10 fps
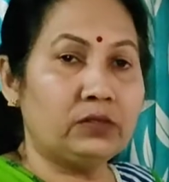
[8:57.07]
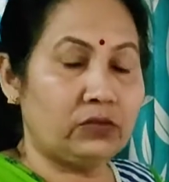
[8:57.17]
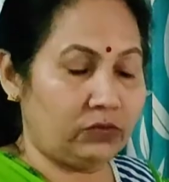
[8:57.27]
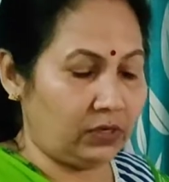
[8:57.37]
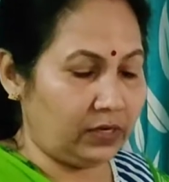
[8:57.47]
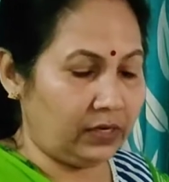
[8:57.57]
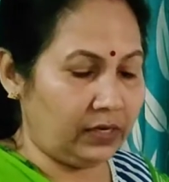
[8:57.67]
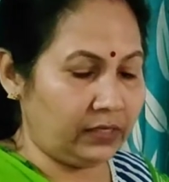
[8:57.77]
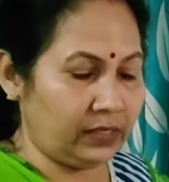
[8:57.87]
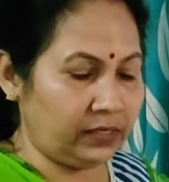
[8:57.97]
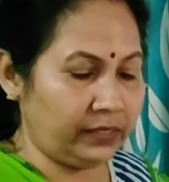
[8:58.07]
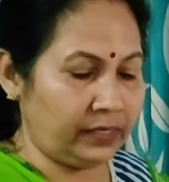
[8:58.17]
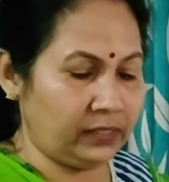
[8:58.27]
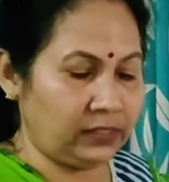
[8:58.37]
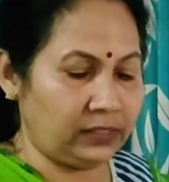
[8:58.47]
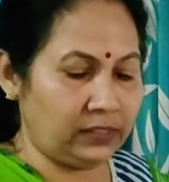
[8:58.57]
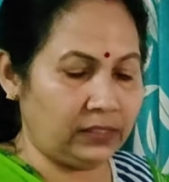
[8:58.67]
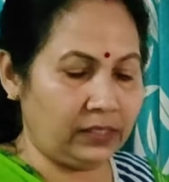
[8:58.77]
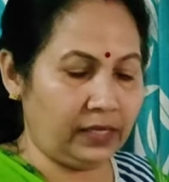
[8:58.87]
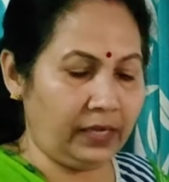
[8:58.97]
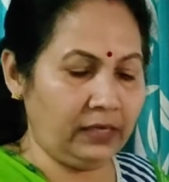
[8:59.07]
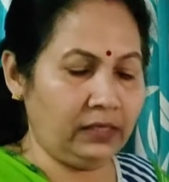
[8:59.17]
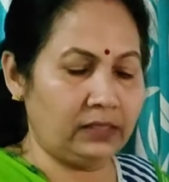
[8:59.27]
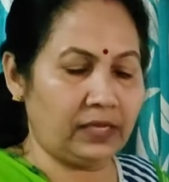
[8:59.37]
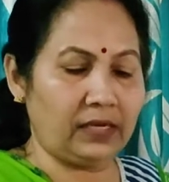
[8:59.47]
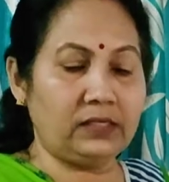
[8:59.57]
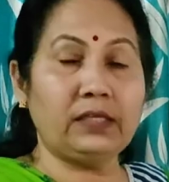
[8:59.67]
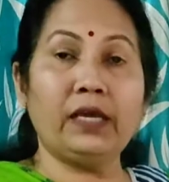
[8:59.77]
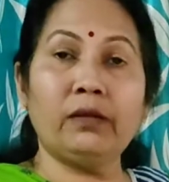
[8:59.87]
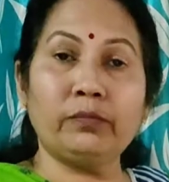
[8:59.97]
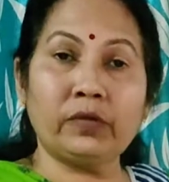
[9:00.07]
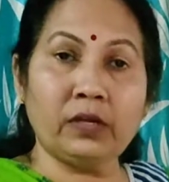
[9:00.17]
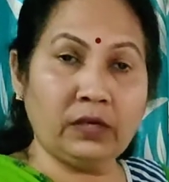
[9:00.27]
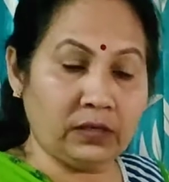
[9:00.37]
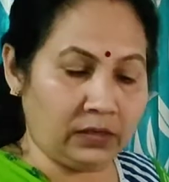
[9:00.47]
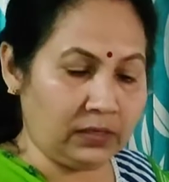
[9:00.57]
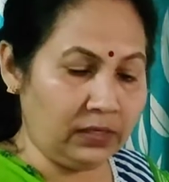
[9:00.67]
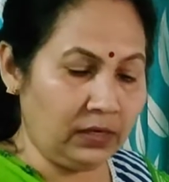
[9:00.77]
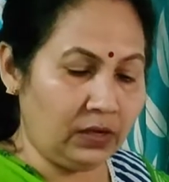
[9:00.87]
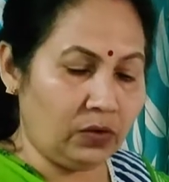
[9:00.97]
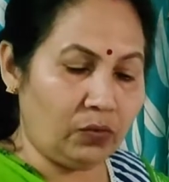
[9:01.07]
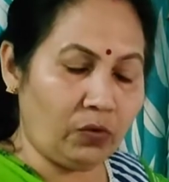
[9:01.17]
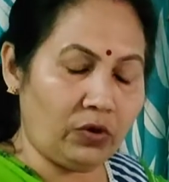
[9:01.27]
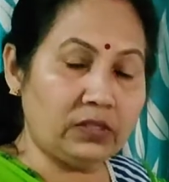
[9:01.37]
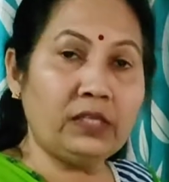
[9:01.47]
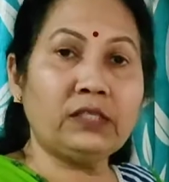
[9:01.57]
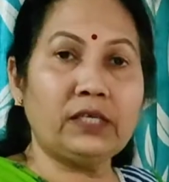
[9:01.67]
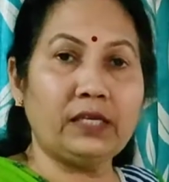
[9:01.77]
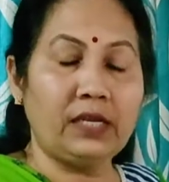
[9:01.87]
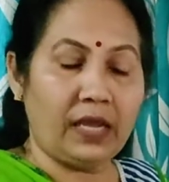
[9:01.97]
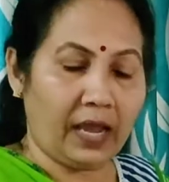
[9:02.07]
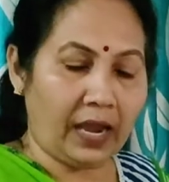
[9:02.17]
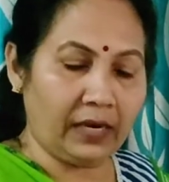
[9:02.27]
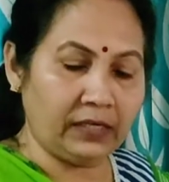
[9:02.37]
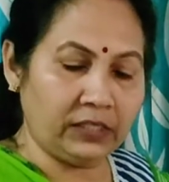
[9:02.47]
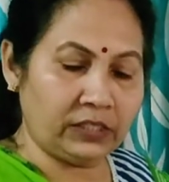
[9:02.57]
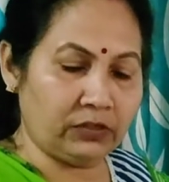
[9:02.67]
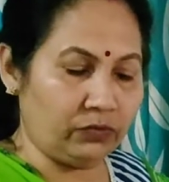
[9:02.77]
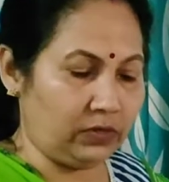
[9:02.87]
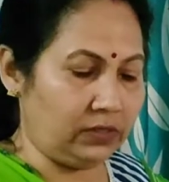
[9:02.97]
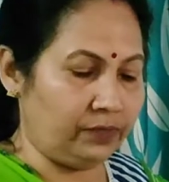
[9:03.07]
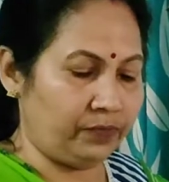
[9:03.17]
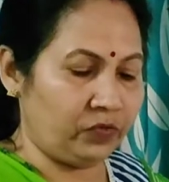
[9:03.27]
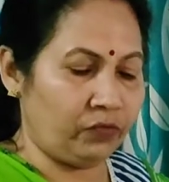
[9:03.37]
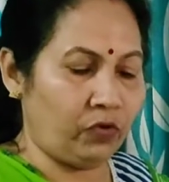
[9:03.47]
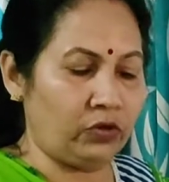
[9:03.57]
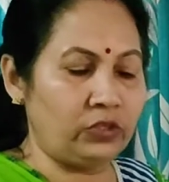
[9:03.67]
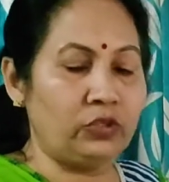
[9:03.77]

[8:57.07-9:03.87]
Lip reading: So the narrator tells in the end that the emperor heard what they said and he shivered, for